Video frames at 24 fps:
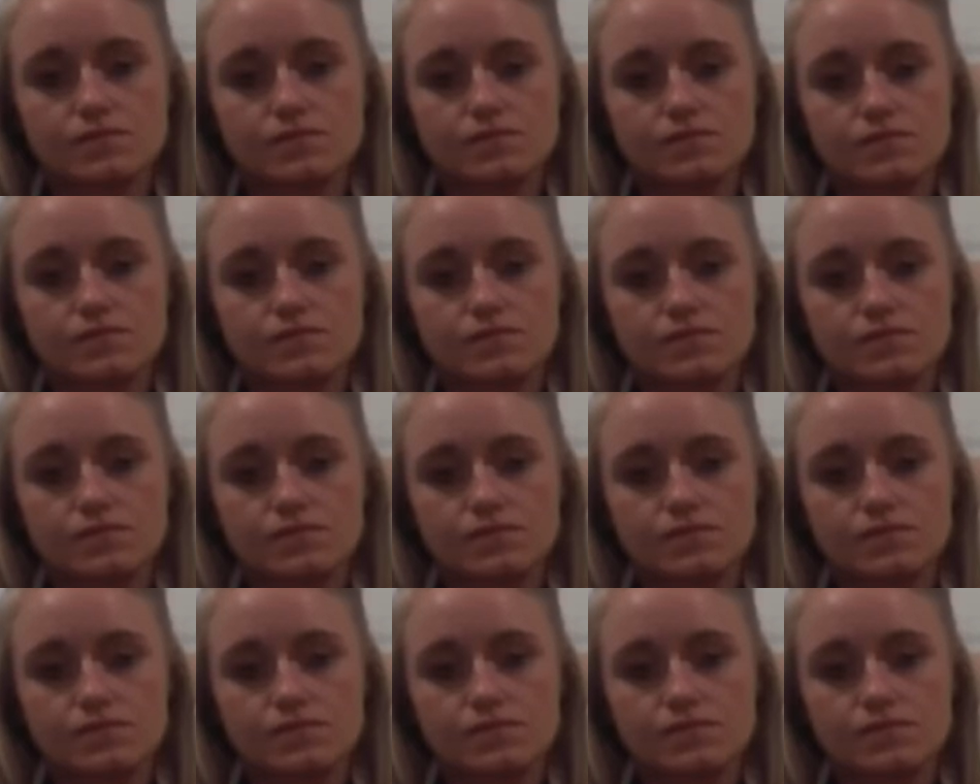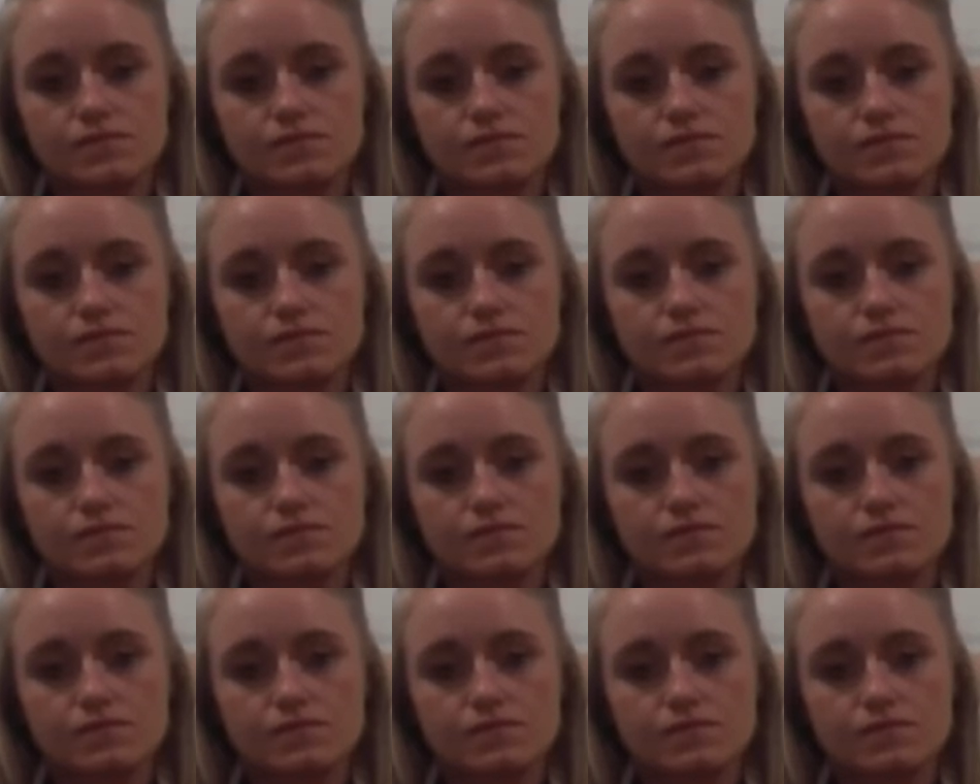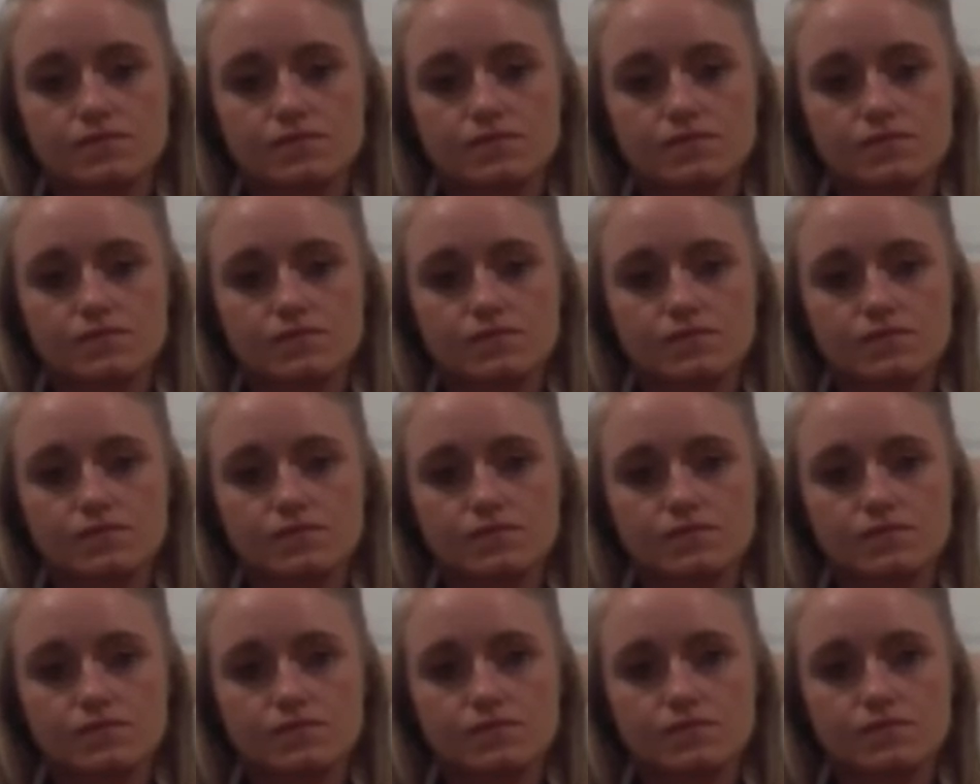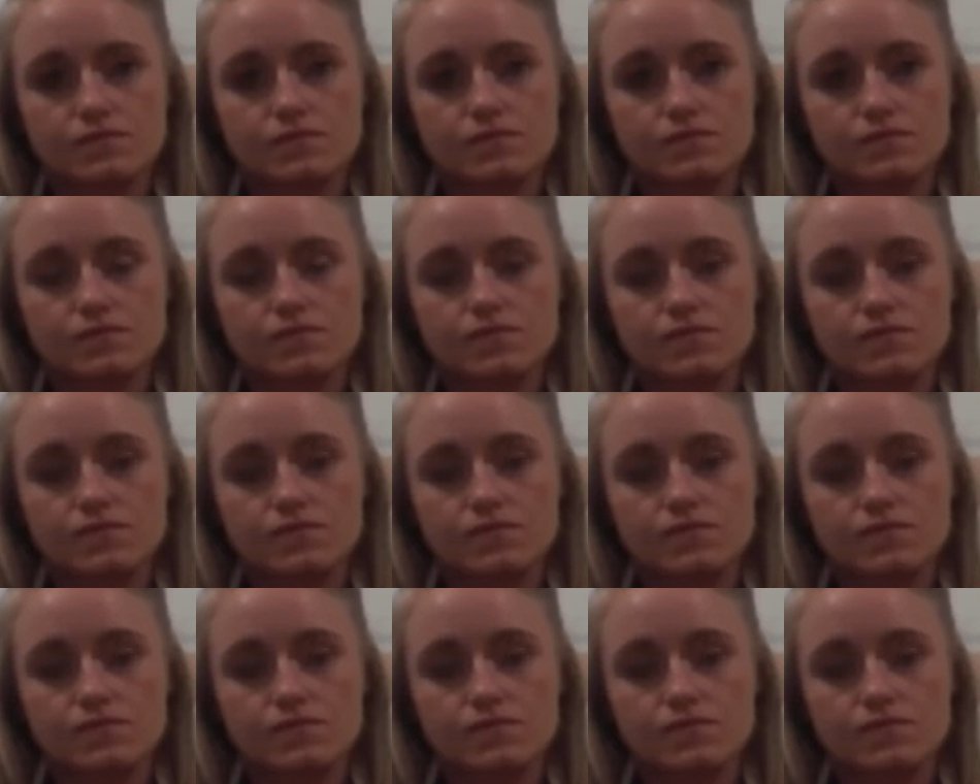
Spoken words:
This person isn't speaking.